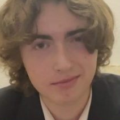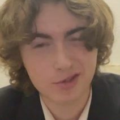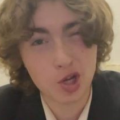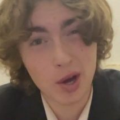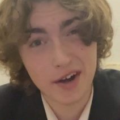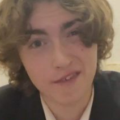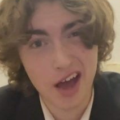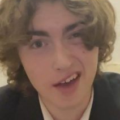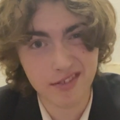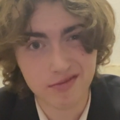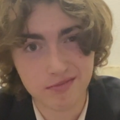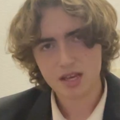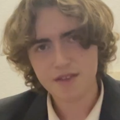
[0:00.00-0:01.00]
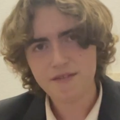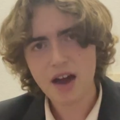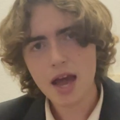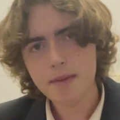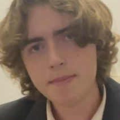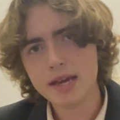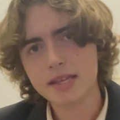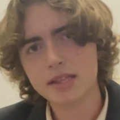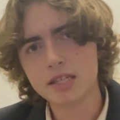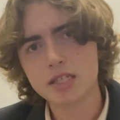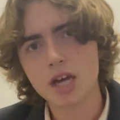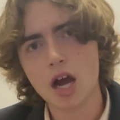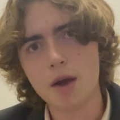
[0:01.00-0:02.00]
2 out of 5. If I made
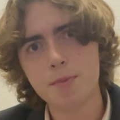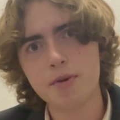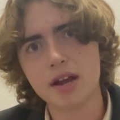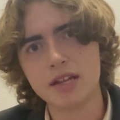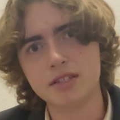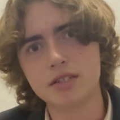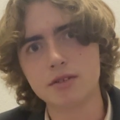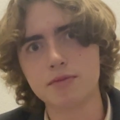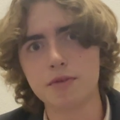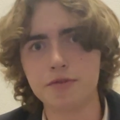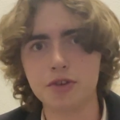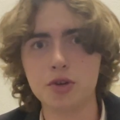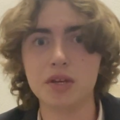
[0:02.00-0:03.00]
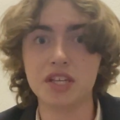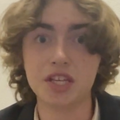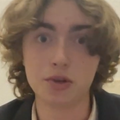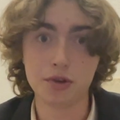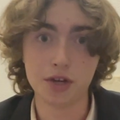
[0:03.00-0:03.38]
this comprehensive review a year